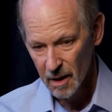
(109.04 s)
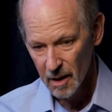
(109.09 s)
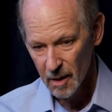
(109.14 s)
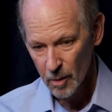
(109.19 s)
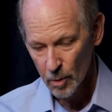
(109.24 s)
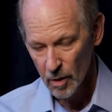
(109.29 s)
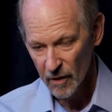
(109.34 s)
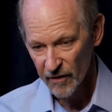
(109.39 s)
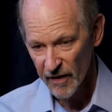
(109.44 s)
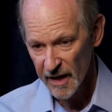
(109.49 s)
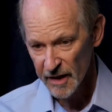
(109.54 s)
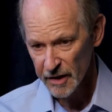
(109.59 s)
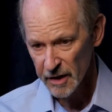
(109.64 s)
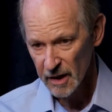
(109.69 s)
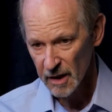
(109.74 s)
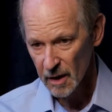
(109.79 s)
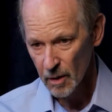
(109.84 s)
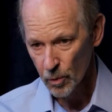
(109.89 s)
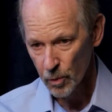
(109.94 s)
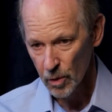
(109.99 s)
We're facing
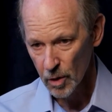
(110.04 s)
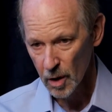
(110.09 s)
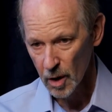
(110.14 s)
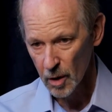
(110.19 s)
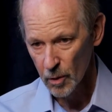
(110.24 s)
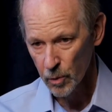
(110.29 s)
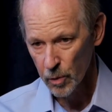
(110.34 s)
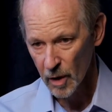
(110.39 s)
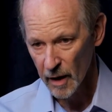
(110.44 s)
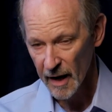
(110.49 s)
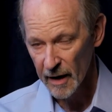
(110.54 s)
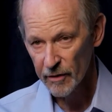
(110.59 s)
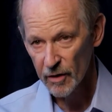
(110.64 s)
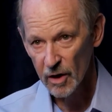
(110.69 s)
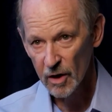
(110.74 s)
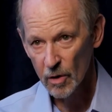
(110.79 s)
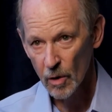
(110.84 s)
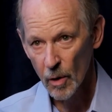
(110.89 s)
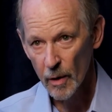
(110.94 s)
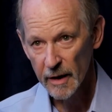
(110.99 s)
a world where
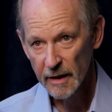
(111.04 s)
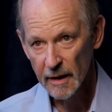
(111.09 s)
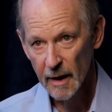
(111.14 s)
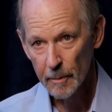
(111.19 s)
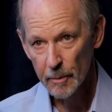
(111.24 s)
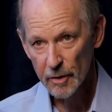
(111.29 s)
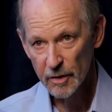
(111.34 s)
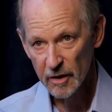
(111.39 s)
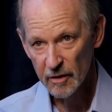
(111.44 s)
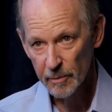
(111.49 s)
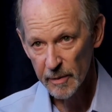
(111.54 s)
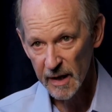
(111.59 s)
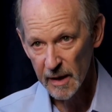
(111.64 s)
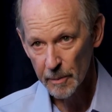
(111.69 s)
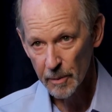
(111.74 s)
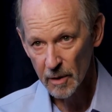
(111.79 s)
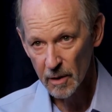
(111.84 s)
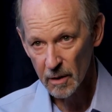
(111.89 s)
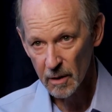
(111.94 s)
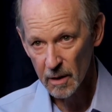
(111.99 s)
ever-growing numbers of
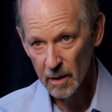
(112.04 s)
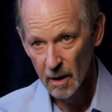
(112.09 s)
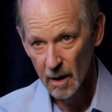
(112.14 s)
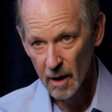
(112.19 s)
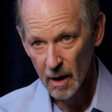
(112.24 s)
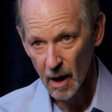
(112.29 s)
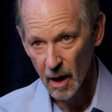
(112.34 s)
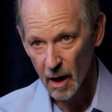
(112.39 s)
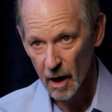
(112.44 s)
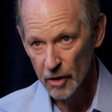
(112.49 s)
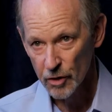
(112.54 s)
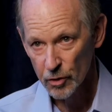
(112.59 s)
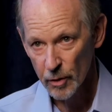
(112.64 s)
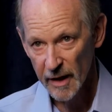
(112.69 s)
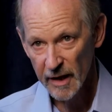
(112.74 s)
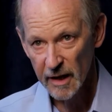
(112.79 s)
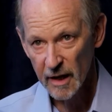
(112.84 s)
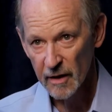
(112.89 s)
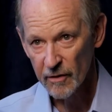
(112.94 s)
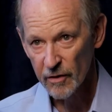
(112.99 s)
people are
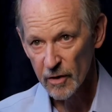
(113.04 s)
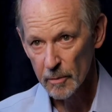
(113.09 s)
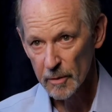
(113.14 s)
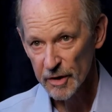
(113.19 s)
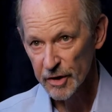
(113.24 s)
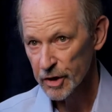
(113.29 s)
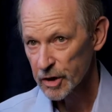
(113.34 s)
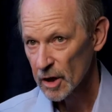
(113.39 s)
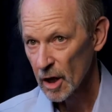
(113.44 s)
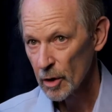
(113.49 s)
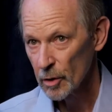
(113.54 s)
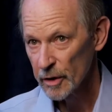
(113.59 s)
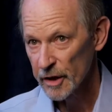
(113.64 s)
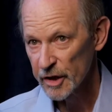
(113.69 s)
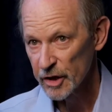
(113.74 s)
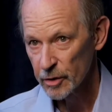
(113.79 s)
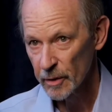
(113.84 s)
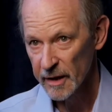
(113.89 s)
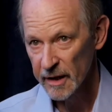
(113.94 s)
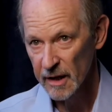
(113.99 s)
drinking from a slowly
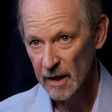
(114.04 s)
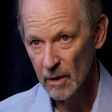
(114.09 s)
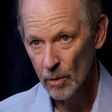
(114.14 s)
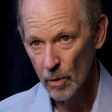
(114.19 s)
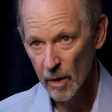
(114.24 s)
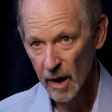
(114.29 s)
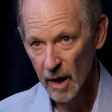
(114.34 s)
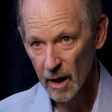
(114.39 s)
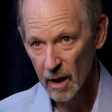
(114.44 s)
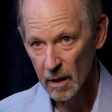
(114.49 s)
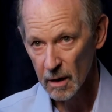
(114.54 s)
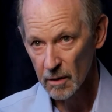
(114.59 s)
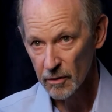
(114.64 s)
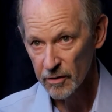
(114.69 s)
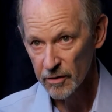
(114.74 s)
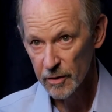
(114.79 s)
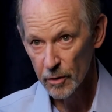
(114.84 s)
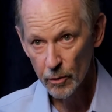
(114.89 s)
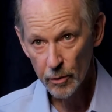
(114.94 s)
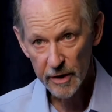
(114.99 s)
shrinking well of
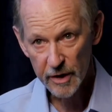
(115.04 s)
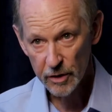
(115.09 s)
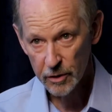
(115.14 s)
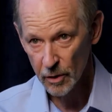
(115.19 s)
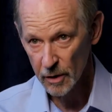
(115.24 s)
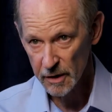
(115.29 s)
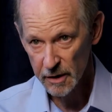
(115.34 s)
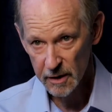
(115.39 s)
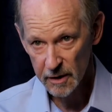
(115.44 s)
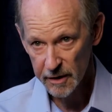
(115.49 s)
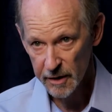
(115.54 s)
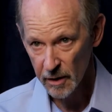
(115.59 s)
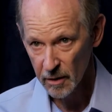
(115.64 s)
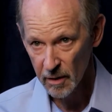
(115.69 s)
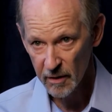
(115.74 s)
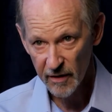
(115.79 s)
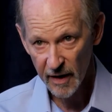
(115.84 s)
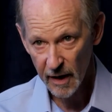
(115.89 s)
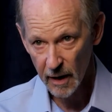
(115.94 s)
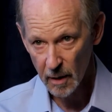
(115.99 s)
resources that are
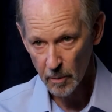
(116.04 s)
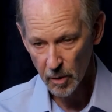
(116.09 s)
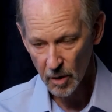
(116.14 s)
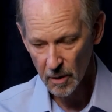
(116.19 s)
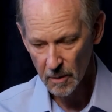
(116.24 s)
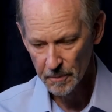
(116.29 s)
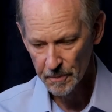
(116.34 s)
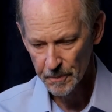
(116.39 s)
available.